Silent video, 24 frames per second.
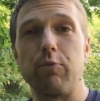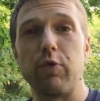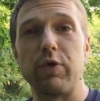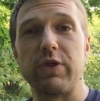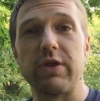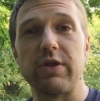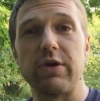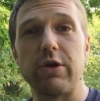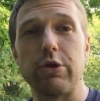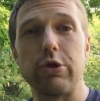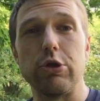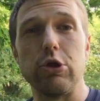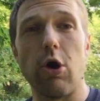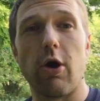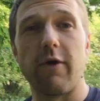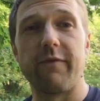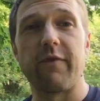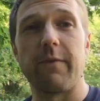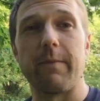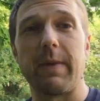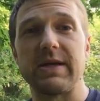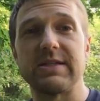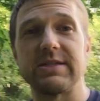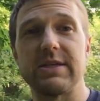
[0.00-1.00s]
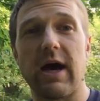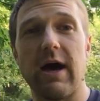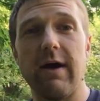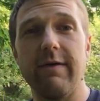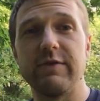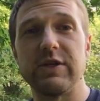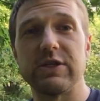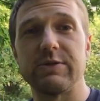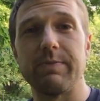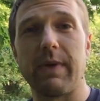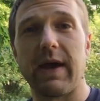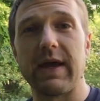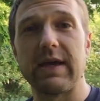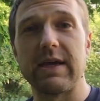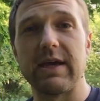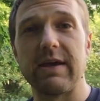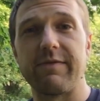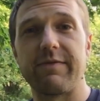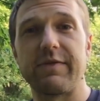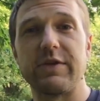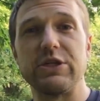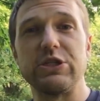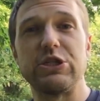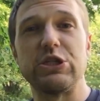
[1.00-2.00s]
with a little note for myself, just my
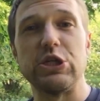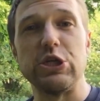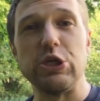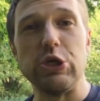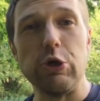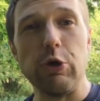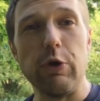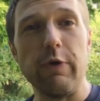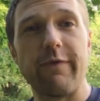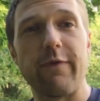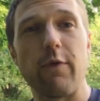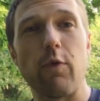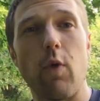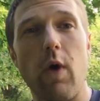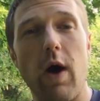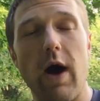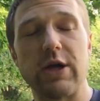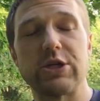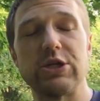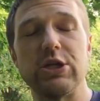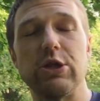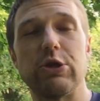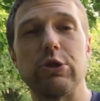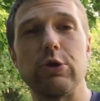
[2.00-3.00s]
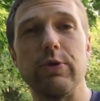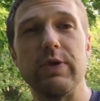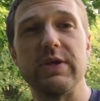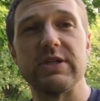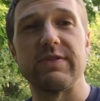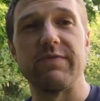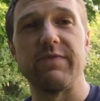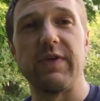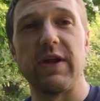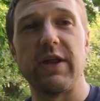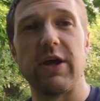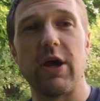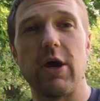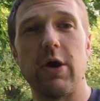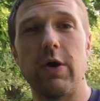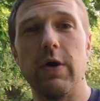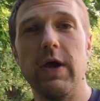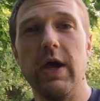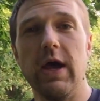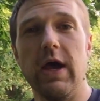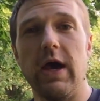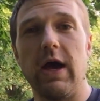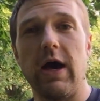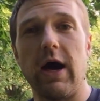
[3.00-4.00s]
gift to you for watching through this video.